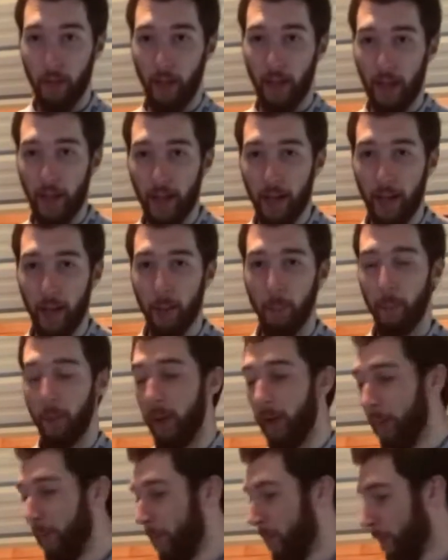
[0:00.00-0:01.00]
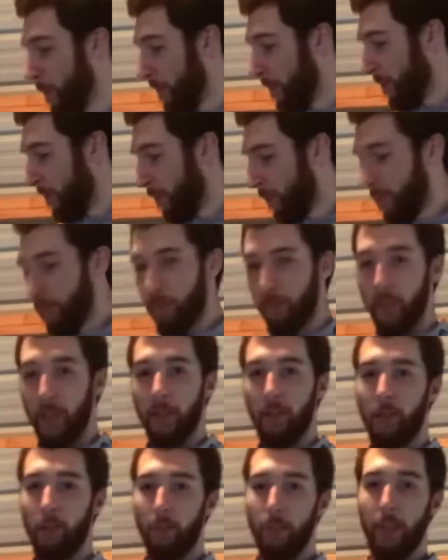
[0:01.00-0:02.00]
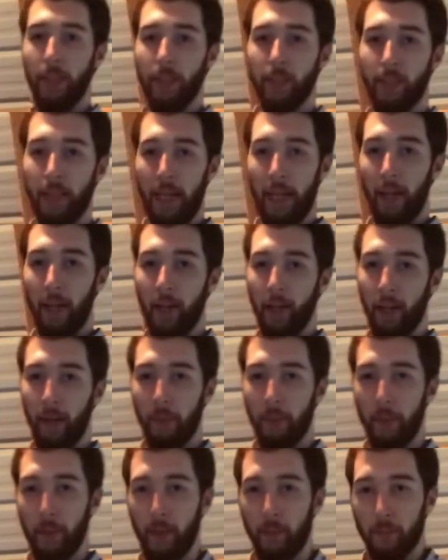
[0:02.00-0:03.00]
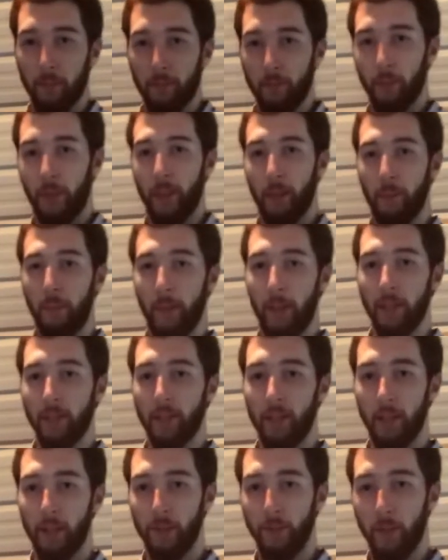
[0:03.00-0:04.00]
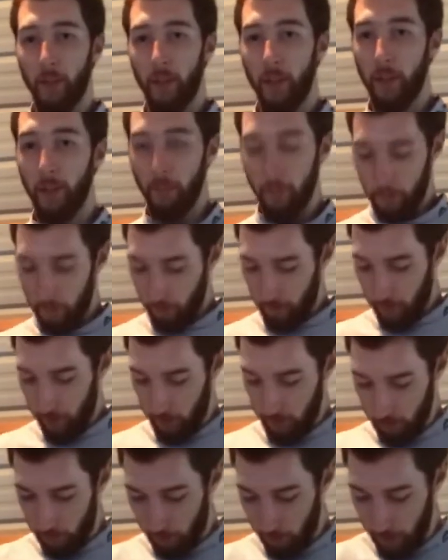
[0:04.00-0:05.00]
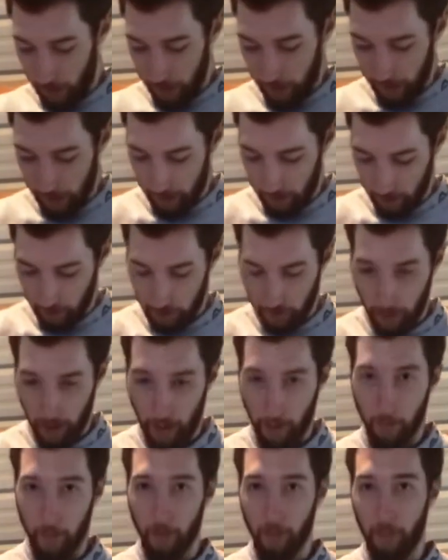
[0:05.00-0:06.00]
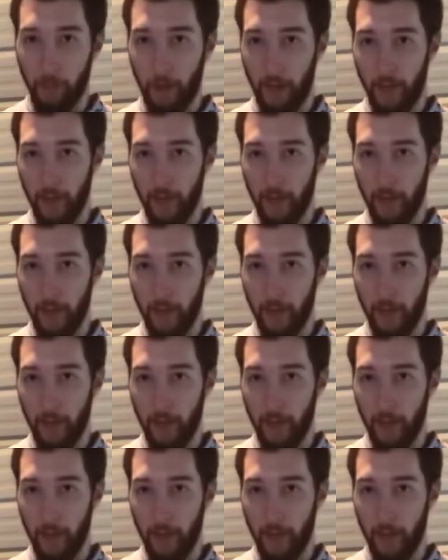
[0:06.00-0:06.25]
it high, but this is me standing up and I'm around about 6 foot. It's right at the top of my